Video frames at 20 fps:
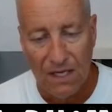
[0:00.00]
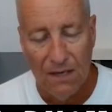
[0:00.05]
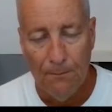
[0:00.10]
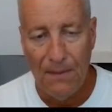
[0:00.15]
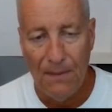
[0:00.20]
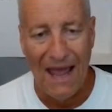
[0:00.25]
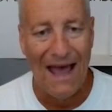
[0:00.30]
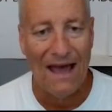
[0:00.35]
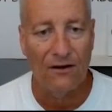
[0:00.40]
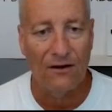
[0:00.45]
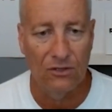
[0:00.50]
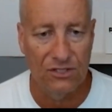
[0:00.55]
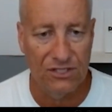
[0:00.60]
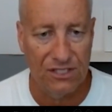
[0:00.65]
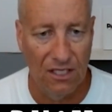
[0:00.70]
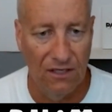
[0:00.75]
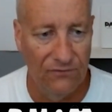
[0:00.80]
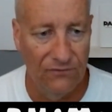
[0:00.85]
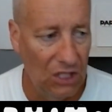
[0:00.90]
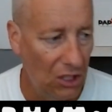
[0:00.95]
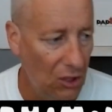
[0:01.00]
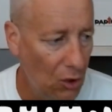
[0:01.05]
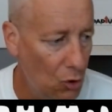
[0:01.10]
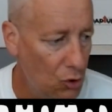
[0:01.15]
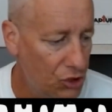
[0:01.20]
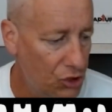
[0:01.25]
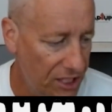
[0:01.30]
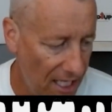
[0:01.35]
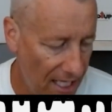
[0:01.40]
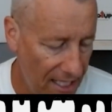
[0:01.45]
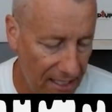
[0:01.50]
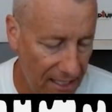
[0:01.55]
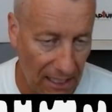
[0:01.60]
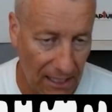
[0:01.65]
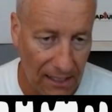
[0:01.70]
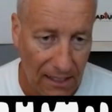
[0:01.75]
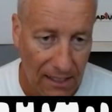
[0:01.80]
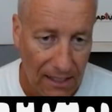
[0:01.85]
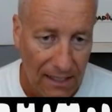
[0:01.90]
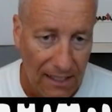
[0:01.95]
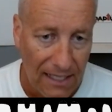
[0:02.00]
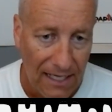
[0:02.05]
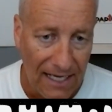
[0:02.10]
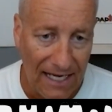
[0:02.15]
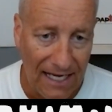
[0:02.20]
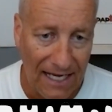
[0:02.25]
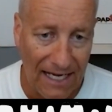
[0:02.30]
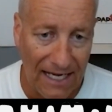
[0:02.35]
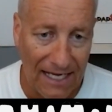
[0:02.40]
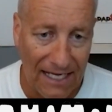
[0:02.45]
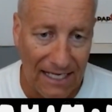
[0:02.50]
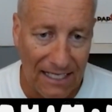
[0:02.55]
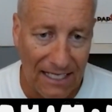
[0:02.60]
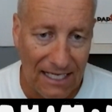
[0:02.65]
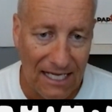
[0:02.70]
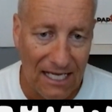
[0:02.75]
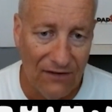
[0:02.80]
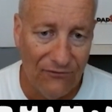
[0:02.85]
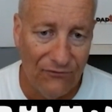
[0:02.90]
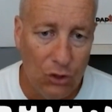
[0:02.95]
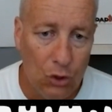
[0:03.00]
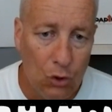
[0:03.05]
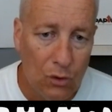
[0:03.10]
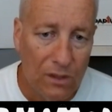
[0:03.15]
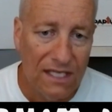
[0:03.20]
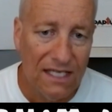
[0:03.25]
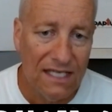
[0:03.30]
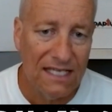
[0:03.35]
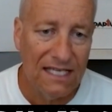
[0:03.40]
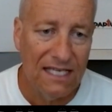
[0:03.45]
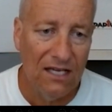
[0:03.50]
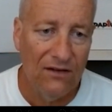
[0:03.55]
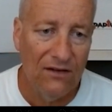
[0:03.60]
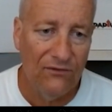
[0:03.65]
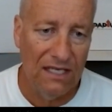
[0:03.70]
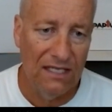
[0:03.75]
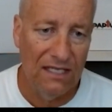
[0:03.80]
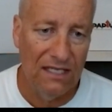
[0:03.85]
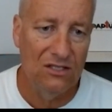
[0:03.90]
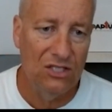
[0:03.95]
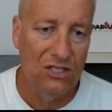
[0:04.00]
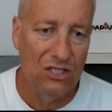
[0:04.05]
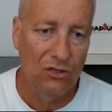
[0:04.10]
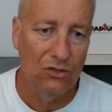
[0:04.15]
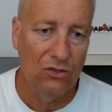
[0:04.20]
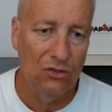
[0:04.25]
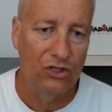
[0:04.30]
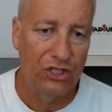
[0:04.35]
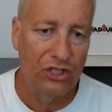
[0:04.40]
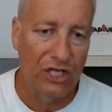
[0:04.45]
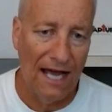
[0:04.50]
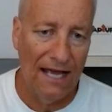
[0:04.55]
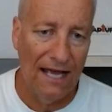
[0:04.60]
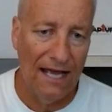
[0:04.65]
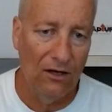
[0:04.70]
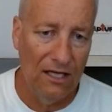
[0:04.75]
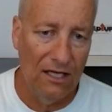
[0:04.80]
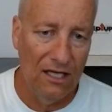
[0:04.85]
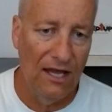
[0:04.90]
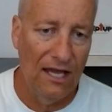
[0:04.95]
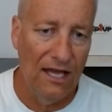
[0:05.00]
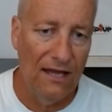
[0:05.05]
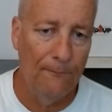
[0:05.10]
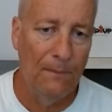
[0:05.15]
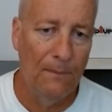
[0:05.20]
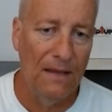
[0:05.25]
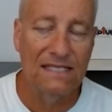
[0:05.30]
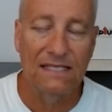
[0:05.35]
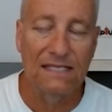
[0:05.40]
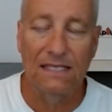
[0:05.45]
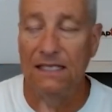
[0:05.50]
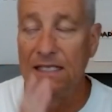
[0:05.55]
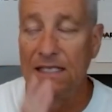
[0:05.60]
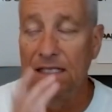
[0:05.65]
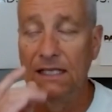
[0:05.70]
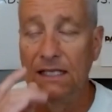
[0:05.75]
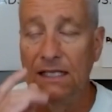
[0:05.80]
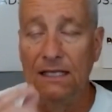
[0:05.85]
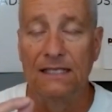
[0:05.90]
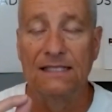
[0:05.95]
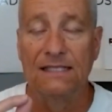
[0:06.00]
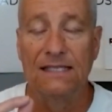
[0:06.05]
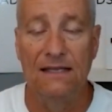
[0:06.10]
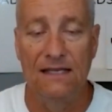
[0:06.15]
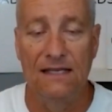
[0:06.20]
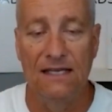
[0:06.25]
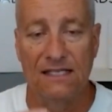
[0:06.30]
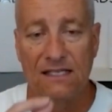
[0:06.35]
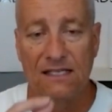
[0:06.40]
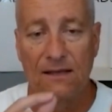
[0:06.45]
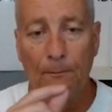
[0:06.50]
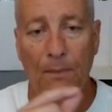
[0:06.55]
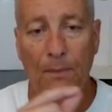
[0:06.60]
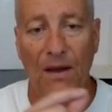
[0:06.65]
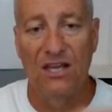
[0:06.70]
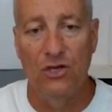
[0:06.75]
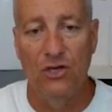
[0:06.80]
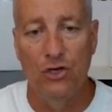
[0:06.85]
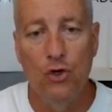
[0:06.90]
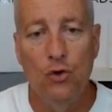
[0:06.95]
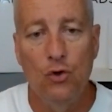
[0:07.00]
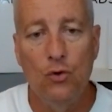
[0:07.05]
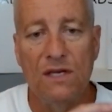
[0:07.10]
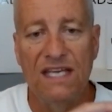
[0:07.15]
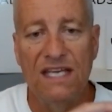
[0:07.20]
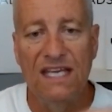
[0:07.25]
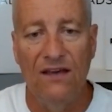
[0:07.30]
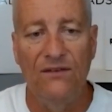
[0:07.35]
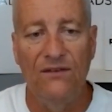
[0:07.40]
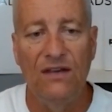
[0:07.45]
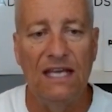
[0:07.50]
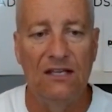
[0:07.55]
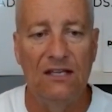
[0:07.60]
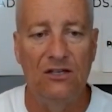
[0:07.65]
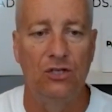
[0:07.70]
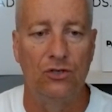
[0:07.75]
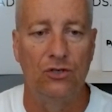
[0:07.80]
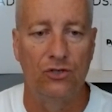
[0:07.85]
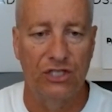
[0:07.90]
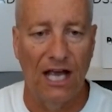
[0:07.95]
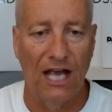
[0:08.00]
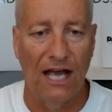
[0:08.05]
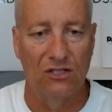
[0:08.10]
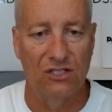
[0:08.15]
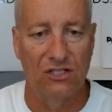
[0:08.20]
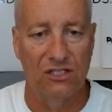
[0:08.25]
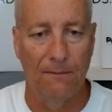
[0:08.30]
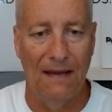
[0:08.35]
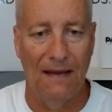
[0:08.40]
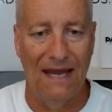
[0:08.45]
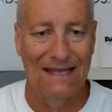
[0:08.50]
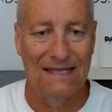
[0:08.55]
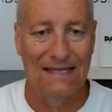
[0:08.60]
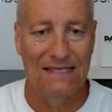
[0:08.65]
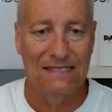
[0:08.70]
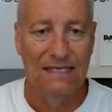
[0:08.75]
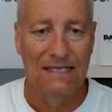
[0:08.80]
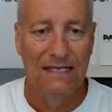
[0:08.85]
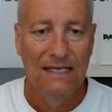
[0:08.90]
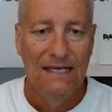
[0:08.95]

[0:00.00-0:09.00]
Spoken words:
patterns of negotiating. And if you can give in to your child, basically, let's say this, by you giving into your child's demands,